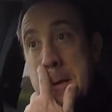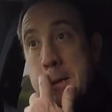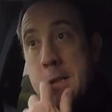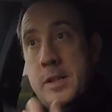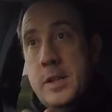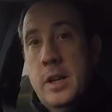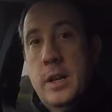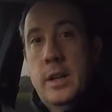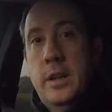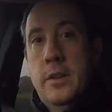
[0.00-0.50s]

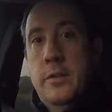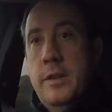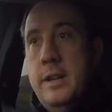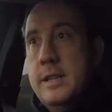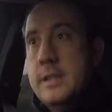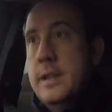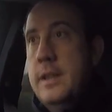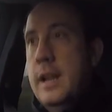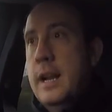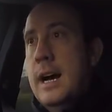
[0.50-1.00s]
Certainly the
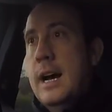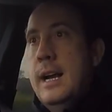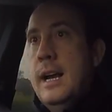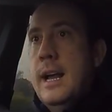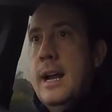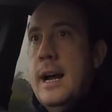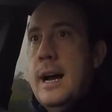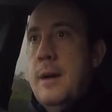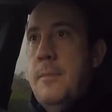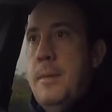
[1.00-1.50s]
reason that I
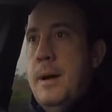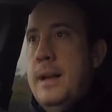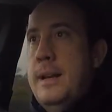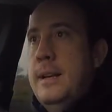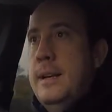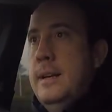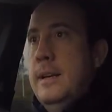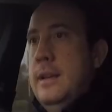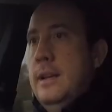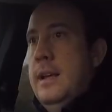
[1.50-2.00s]
get out of bed
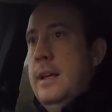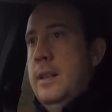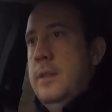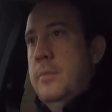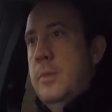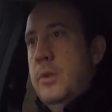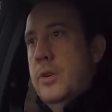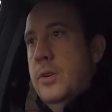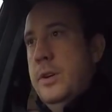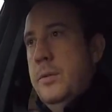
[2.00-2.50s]
in
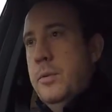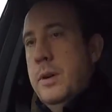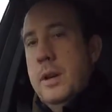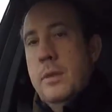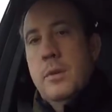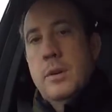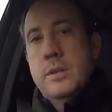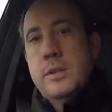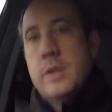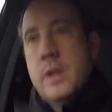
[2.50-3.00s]
the morning when
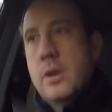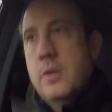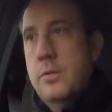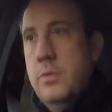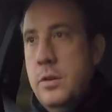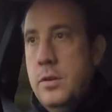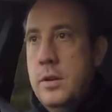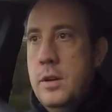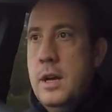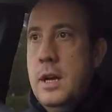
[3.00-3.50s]
I want to
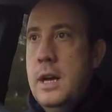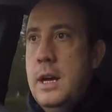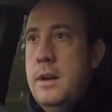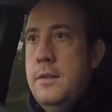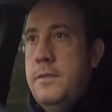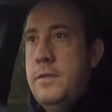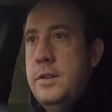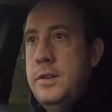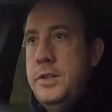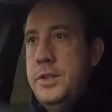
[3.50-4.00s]
go
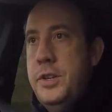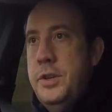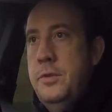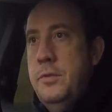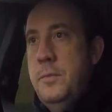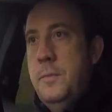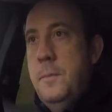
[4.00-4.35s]
uh, for a shoot.